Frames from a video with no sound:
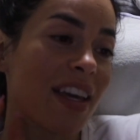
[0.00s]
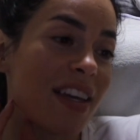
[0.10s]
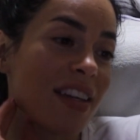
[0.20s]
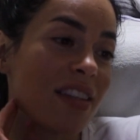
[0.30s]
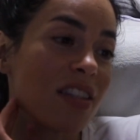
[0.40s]

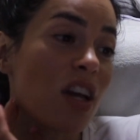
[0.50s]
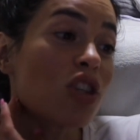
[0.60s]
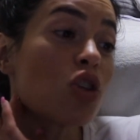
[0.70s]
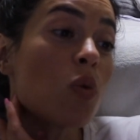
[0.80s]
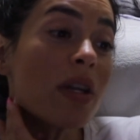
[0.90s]
is
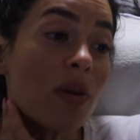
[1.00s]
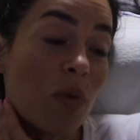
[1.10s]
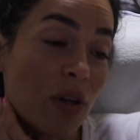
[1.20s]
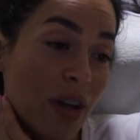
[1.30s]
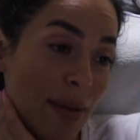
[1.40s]

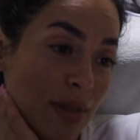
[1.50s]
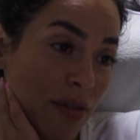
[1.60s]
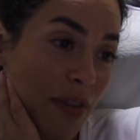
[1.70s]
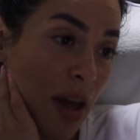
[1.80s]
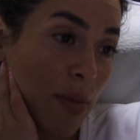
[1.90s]
21 grams
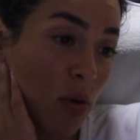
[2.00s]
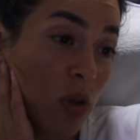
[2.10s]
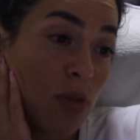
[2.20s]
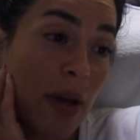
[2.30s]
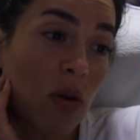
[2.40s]
of fiber,
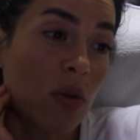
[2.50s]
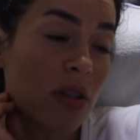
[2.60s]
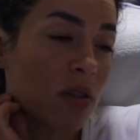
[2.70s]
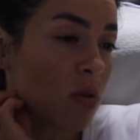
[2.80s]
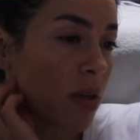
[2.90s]
which my goal
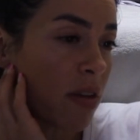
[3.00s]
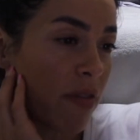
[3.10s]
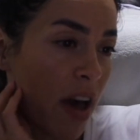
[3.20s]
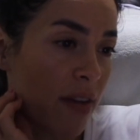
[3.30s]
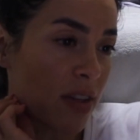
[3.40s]
is
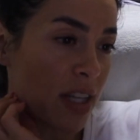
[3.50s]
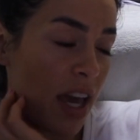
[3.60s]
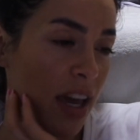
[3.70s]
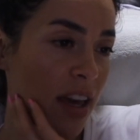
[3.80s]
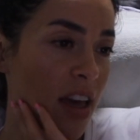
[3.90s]
25 a
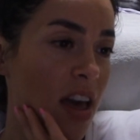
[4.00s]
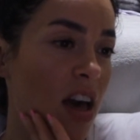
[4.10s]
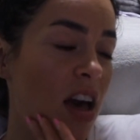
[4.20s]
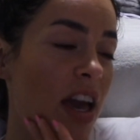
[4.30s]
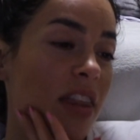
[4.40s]
day.
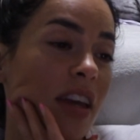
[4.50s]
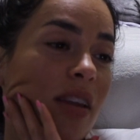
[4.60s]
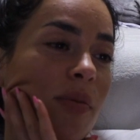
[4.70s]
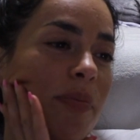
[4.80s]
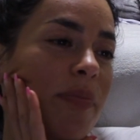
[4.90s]
And
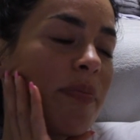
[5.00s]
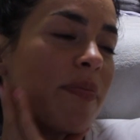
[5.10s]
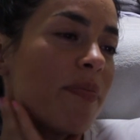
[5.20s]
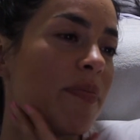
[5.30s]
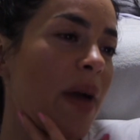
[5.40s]
then
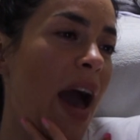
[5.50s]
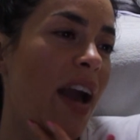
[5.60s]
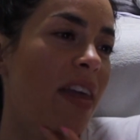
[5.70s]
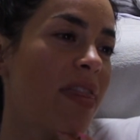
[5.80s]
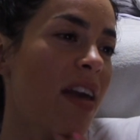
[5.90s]

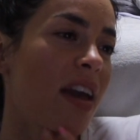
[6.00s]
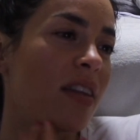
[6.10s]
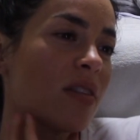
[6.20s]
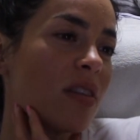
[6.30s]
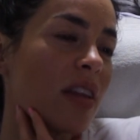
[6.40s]
back
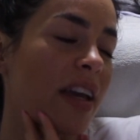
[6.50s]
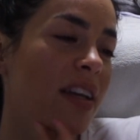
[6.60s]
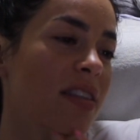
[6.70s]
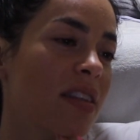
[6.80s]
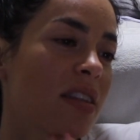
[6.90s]
then, like
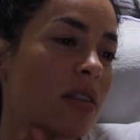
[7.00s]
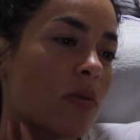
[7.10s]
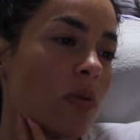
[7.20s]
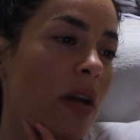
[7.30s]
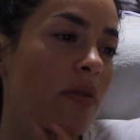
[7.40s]
I said, this
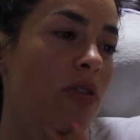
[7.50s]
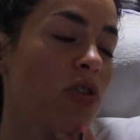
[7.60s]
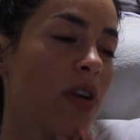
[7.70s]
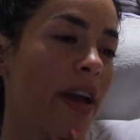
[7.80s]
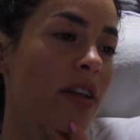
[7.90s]
is when I was
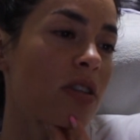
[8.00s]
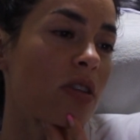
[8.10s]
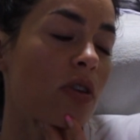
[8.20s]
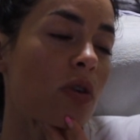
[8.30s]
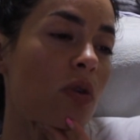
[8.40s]
trying
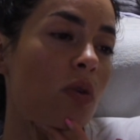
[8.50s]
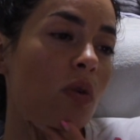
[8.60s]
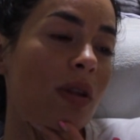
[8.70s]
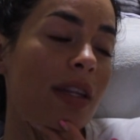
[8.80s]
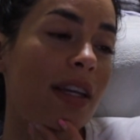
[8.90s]

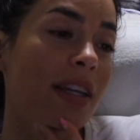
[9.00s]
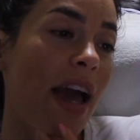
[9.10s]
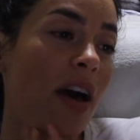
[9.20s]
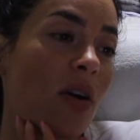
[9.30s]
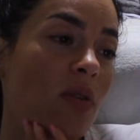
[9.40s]
to lean
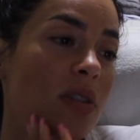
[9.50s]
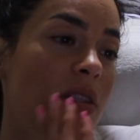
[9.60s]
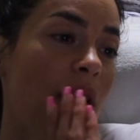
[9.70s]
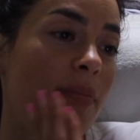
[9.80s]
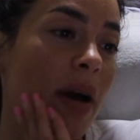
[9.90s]

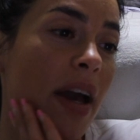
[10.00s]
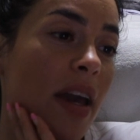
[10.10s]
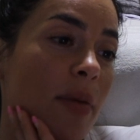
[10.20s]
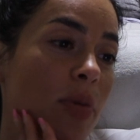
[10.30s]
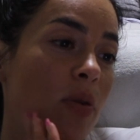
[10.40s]
out
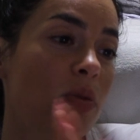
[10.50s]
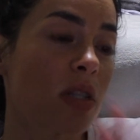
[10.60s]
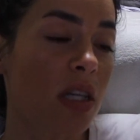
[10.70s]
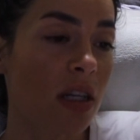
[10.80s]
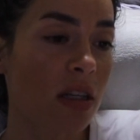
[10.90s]
my
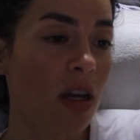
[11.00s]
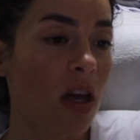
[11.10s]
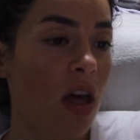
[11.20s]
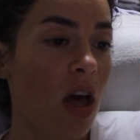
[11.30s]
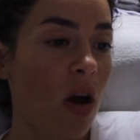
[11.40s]
protein.
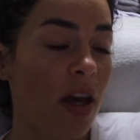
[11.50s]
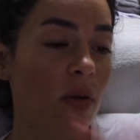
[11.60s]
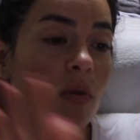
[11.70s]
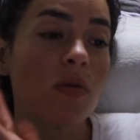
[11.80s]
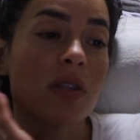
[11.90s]

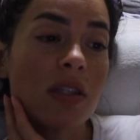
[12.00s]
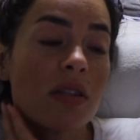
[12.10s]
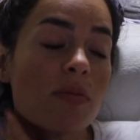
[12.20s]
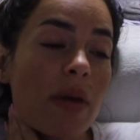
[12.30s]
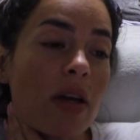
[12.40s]

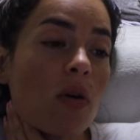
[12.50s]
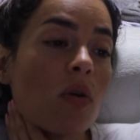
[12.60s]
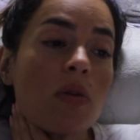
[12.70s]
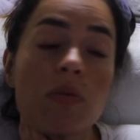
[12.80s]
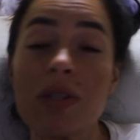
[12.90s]
My
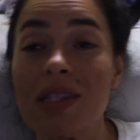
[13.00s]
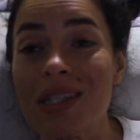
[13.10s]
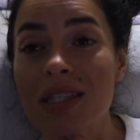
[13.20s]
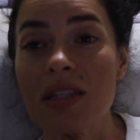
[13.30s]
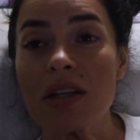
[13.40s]
goal was
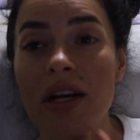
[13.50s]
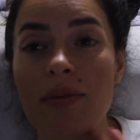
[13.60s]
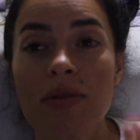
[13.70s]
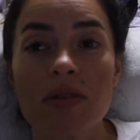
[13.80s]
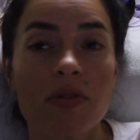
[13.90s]
60
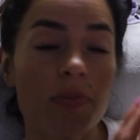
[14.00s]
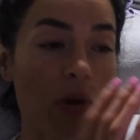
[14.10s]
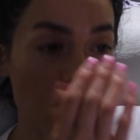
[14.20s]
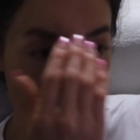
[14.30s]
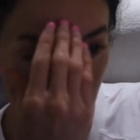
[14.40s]
grams of
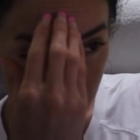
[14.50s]
protein